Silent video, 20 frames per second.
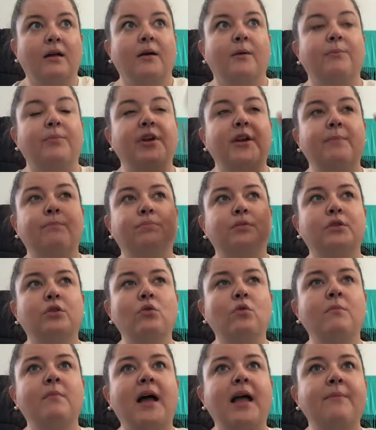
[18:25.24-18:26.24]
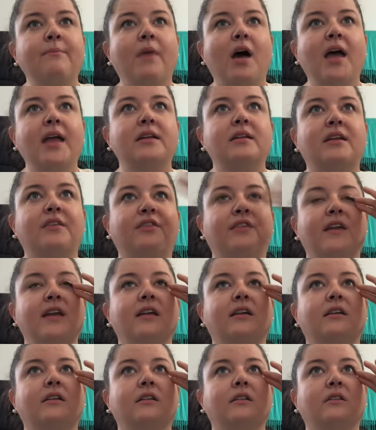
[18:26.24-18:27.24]
But it blew my mind to
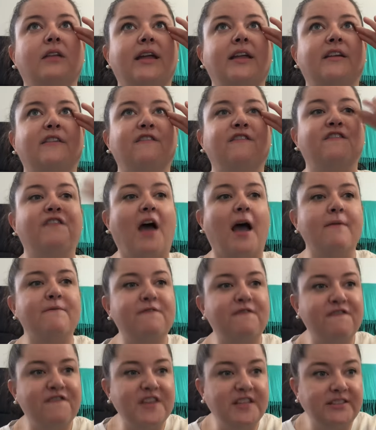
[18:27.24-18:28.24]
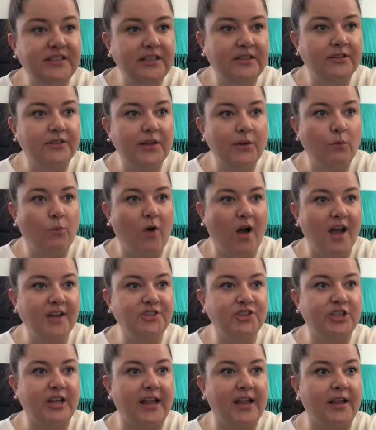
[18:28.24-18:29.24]
think, like, I'm physically
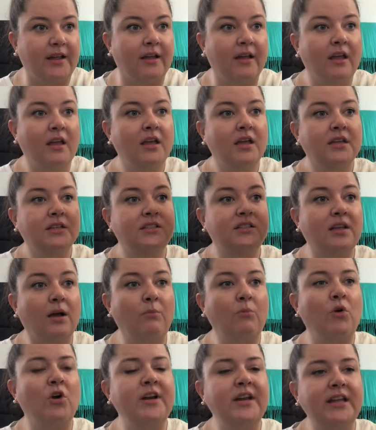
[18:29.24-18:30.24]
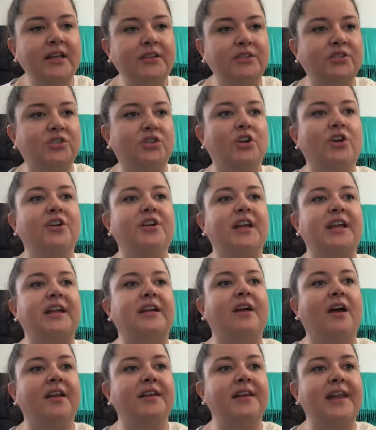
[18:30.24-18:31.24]
watching someone exerting
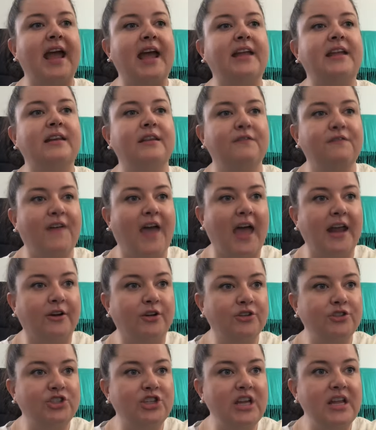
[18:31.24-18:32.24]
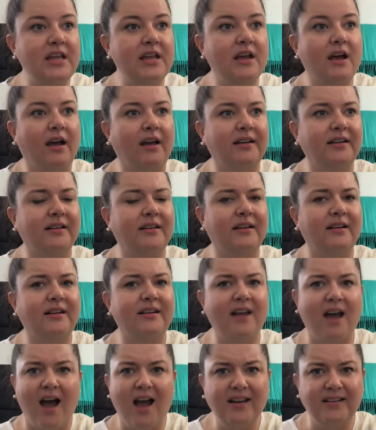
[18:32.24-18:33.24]
a negative energy, a
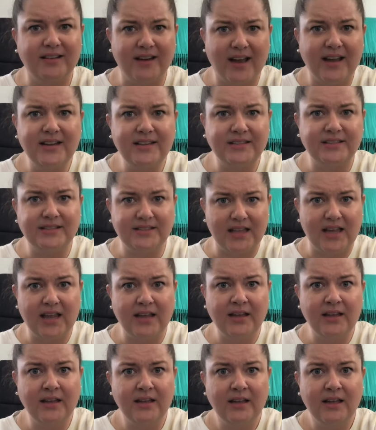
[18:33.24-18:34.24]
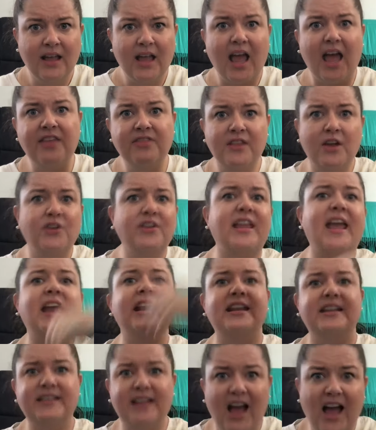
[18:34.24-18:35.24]
not nice thing, and they're
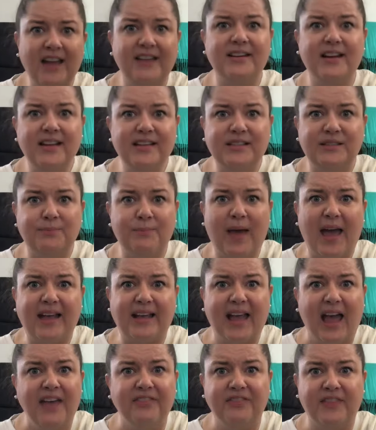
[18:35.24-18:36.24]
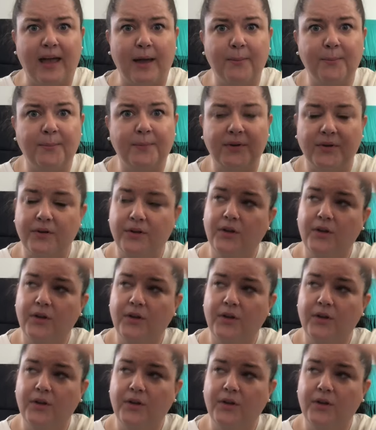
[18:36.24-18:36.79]
getting not nice back at them.